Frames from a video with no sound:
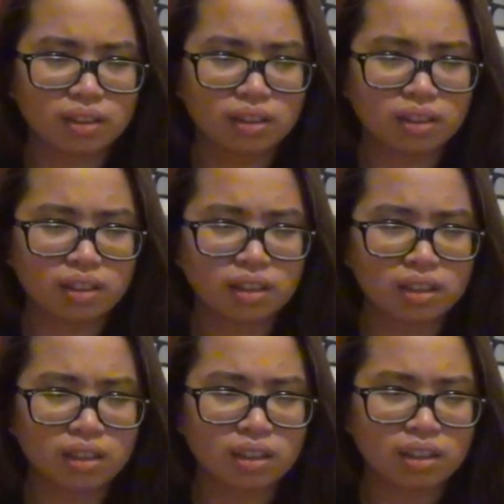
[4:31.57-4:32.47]

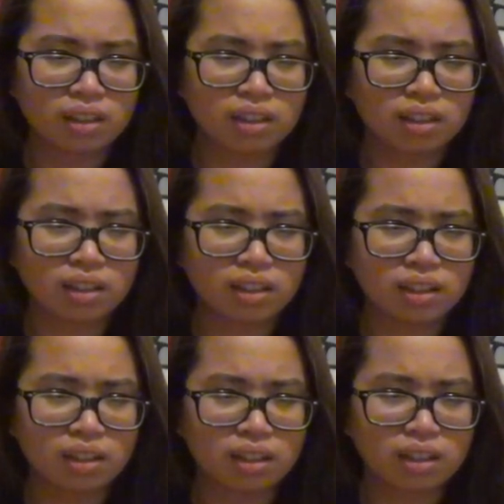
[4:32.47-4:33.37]

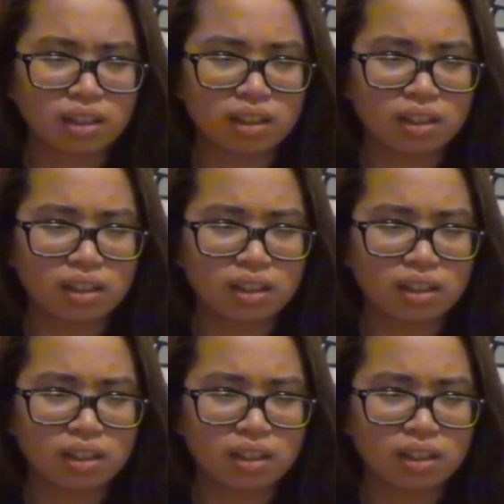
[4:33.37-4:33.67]
[no speech]